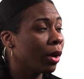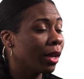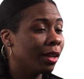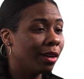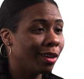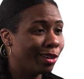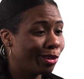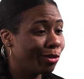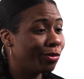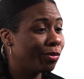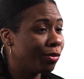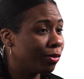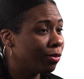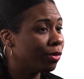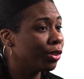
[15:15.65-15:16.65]
can I do
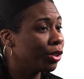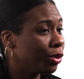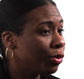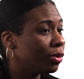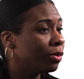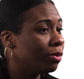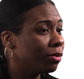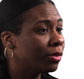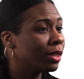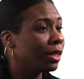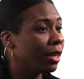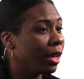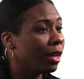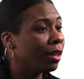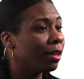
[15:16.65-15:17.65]
for you
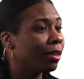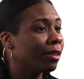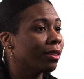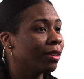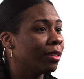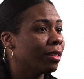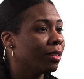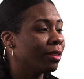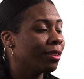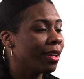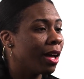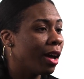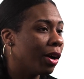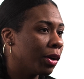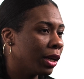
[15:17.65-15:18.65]
today?
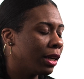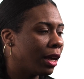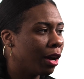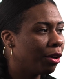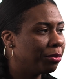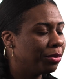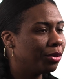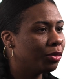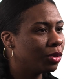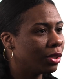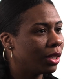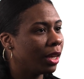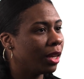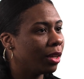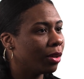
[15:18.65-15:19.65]
How can I help you
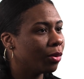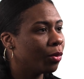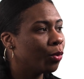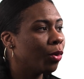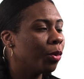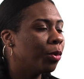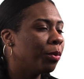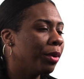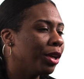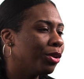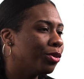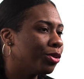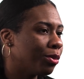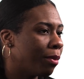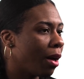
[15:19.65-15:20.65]
today? What will make
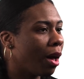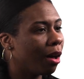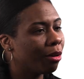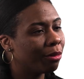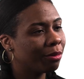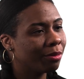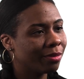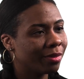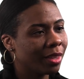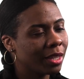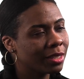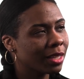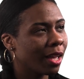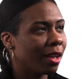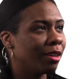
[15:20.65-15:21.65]
you smile?
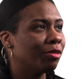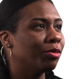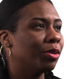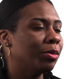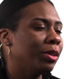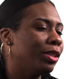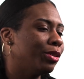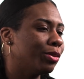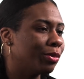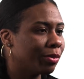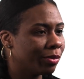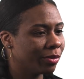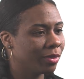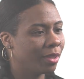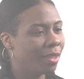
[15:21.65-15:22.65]
That's kind of what we do.